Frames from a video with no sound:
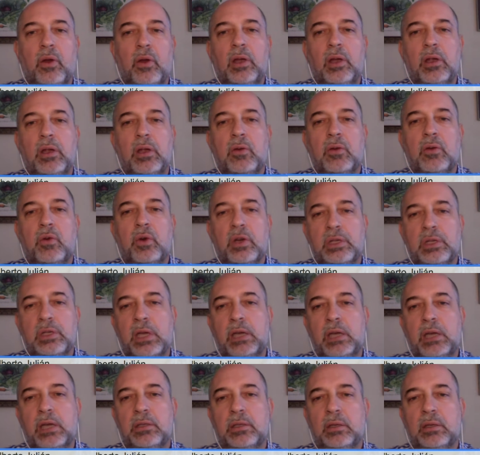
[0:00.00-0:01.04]
research
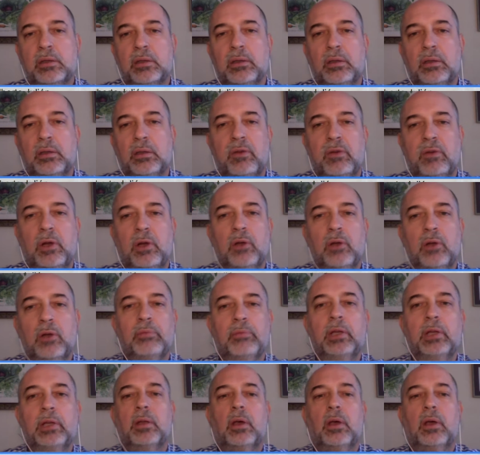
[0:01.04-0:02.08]
and development,
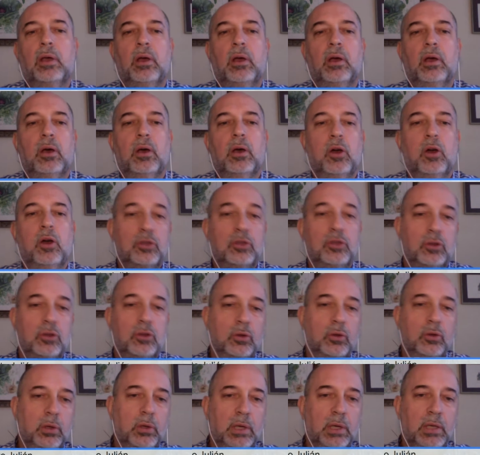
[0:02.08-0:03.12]
also
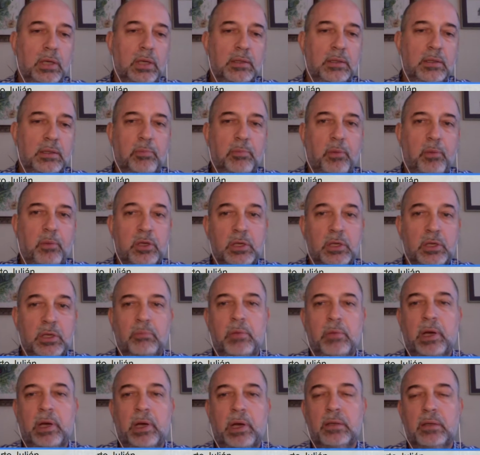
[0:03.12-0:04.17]
as a project
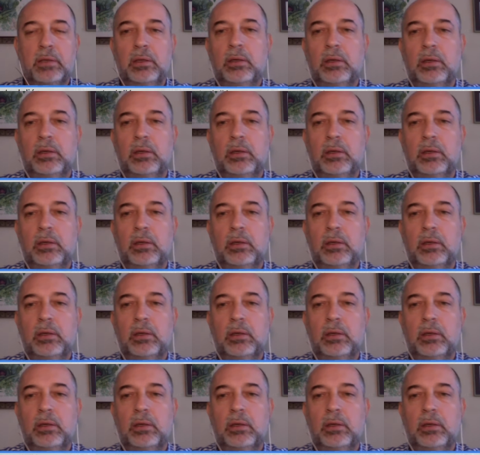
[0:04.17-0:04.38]
manager,